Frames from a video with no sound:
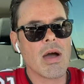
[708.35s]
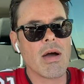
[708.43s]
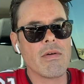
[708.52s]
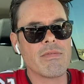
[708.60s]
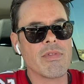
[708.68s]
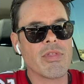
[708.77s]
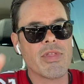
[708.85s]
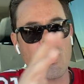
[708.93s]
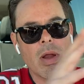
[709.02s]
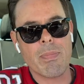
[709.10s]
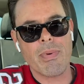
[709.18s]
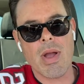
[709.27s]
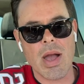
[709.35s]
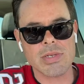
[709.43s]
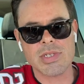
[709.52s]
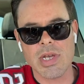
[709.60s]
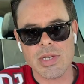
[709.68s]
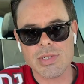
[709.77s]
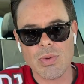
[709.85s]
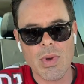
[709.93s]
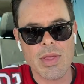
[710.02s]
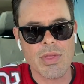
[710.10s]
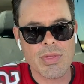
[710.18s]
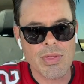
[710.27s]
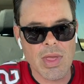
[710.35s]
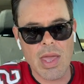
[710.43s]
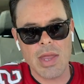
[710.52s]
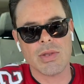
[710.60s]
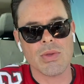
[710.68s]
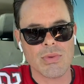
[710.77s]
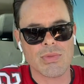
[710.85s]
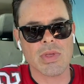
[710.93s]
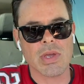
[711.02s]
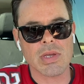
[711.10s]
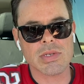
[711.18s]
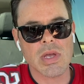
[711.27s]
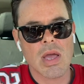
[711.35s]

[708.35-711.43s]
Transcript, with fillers: of their process, the way that they do things.